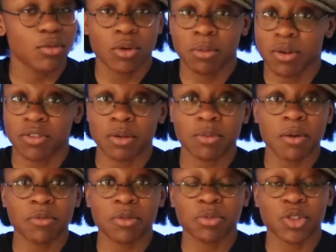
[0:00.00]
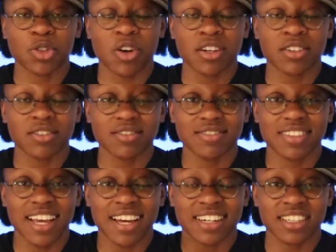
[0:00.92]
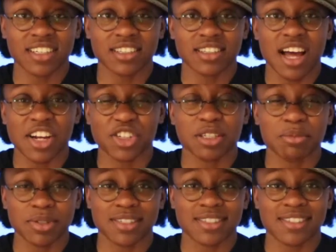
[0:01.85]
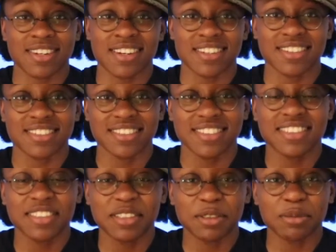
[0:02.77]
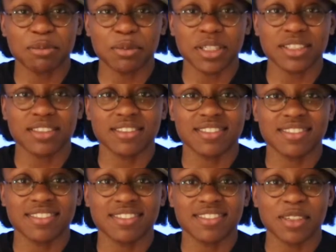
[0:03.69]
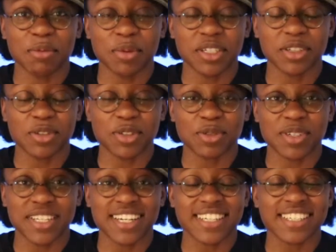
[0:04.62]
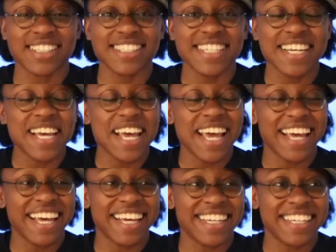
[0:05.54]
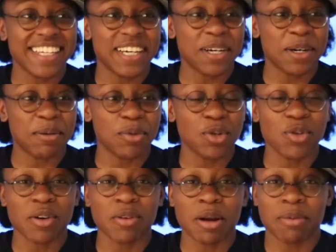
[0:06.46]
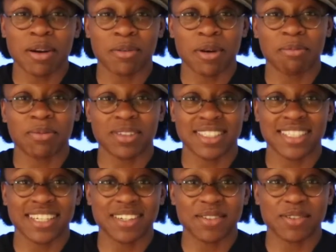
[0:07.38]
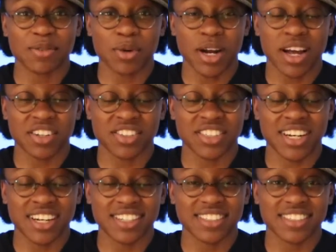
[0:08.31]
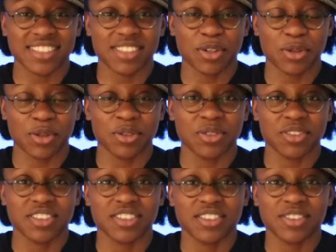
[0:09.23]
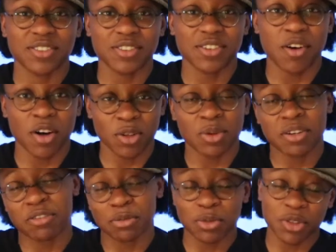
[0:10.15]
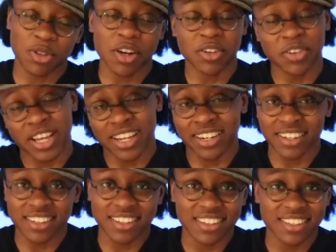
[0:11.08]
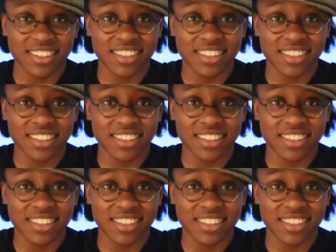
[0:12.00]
where am I from? I'm from Toronto, Canada, actually Mississauga, but nobody knows where that is. And who do I rep? I represent Warehouse Jack's crew all the way from Toronto, Canada.